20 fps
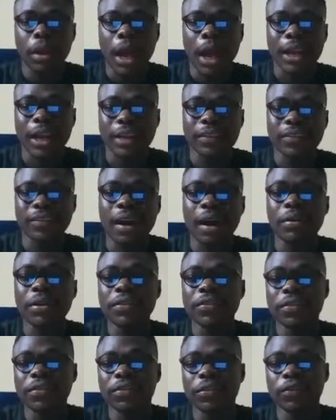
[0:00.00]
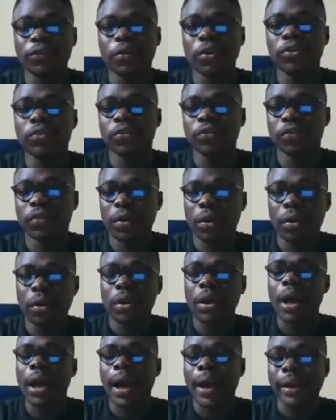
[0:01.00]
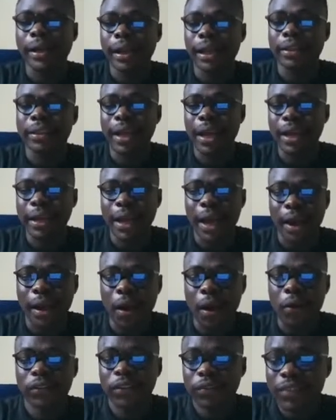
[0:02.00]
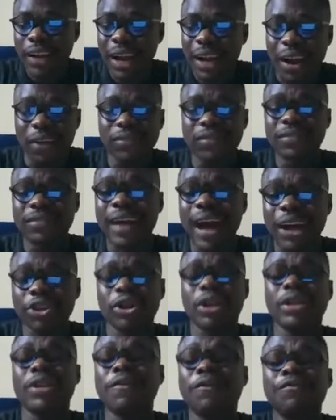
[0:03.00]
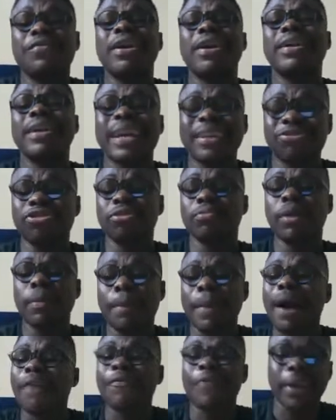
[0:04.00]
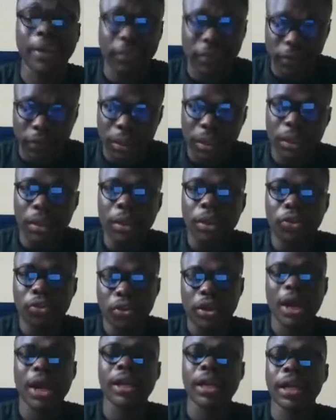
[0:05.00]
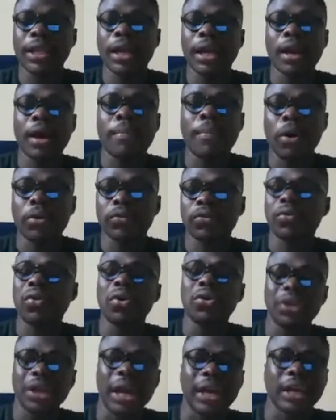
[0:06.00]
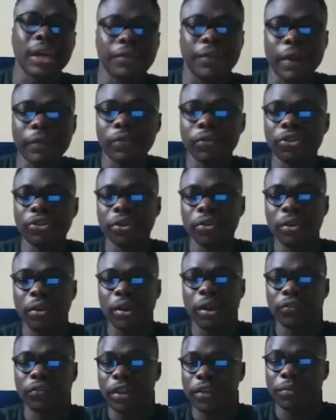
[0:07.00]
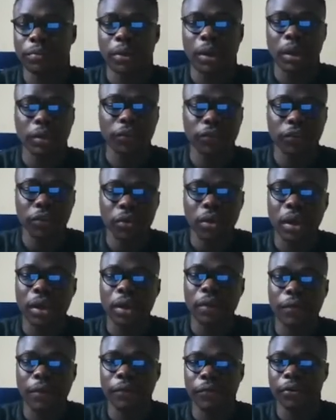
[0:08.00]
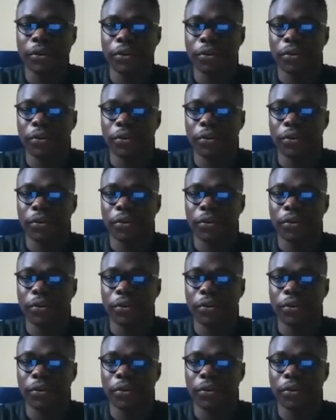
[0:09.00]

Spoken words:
And that is how easy it is for you to sell a 10K account. If the account is actually very extremely perfect, you can get that amount, or you can get $500. Let's be realistic, you can get $500.